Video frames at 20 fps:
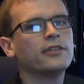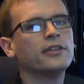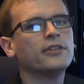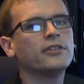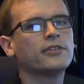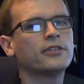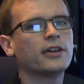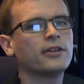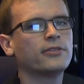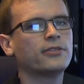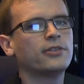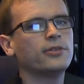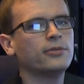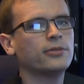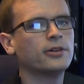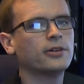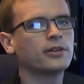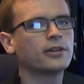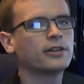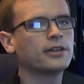They just have
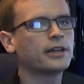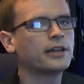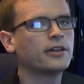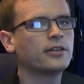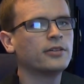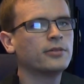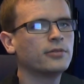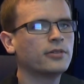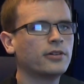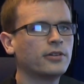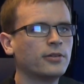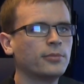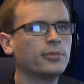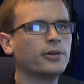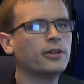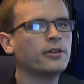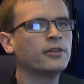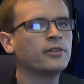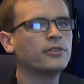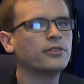to click on a
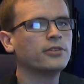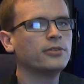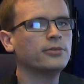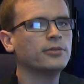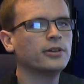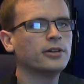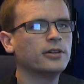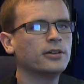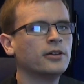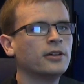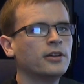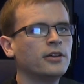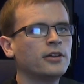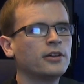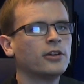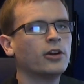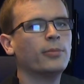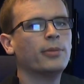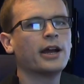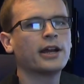button to
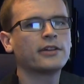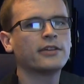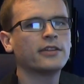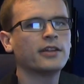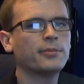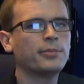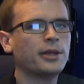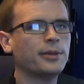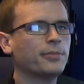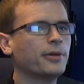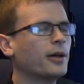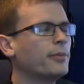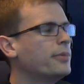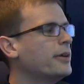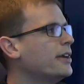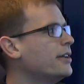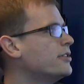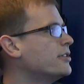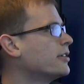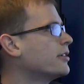go back to that PayPal
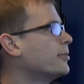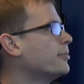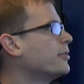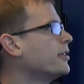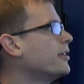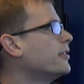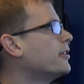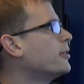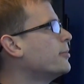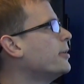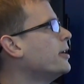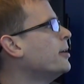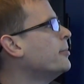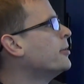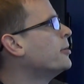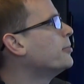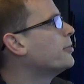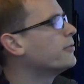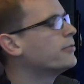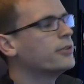page and complete their
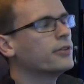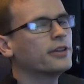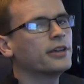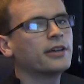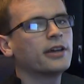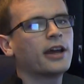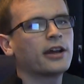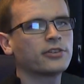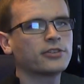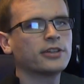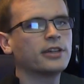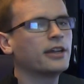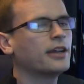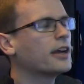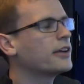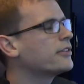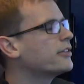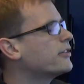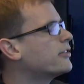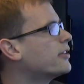payment before they actually get
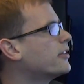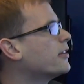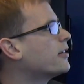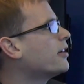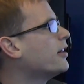access to the